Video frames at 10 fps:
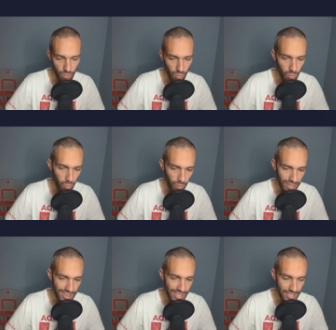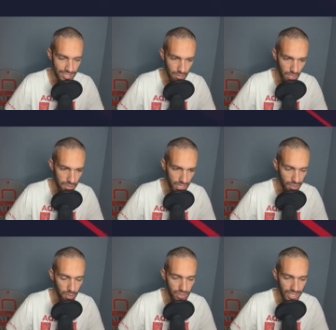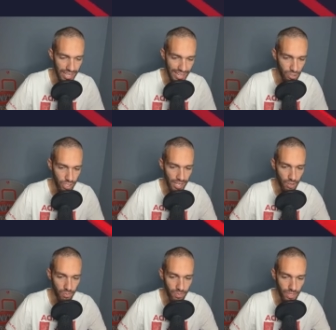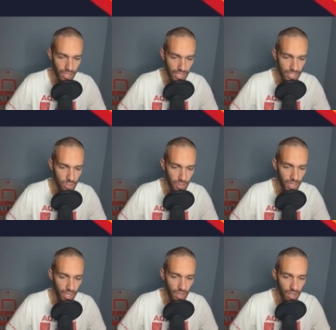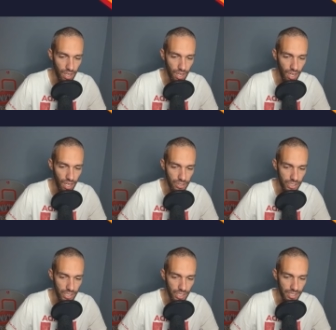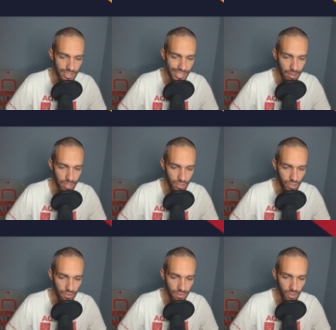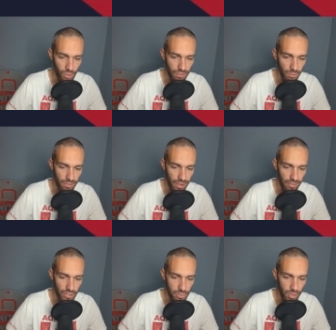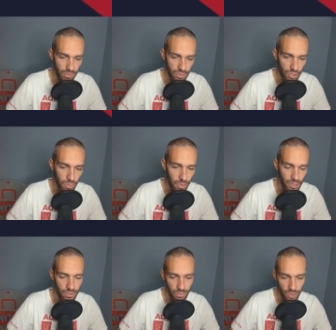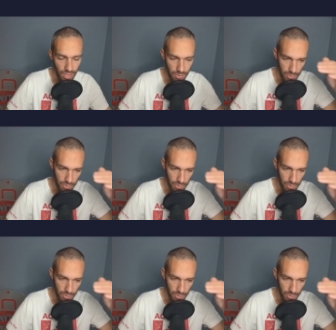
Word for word: with same type attack bonus and Shadow, is doing 100 damage for an only 45 energy move. 2.24 damage per